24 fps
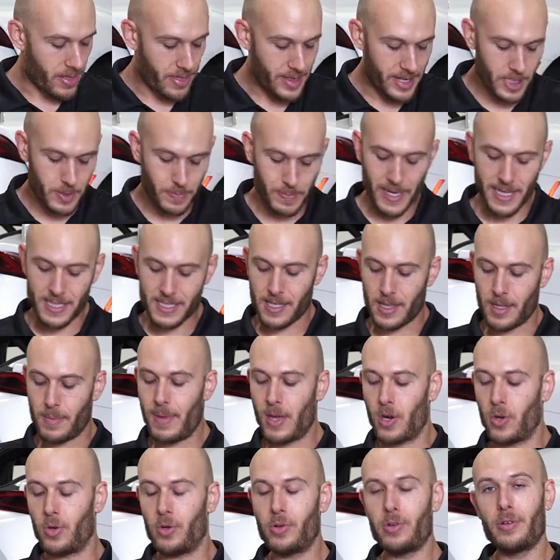this piece in the
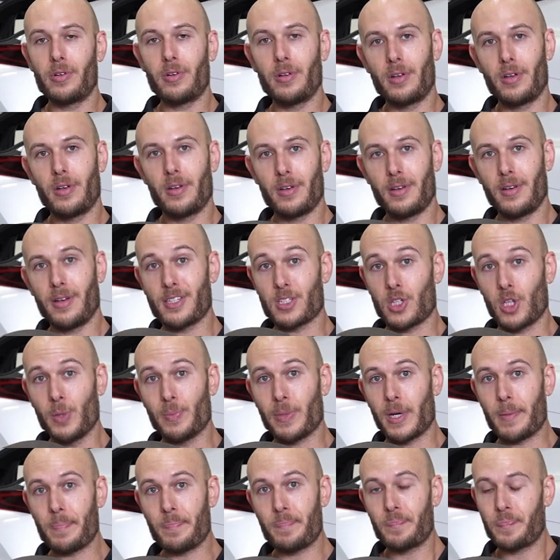middle is
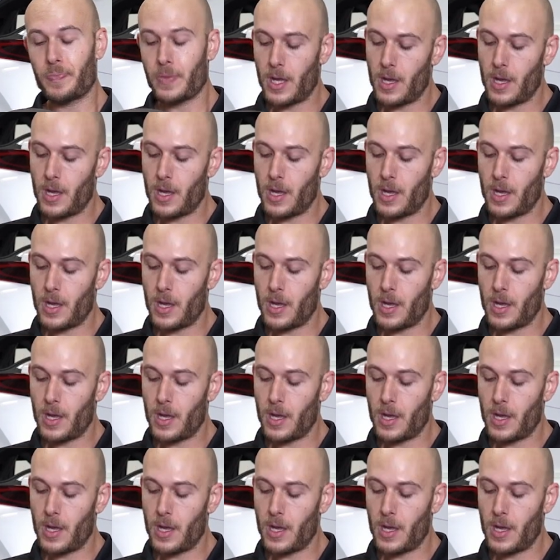aluminum.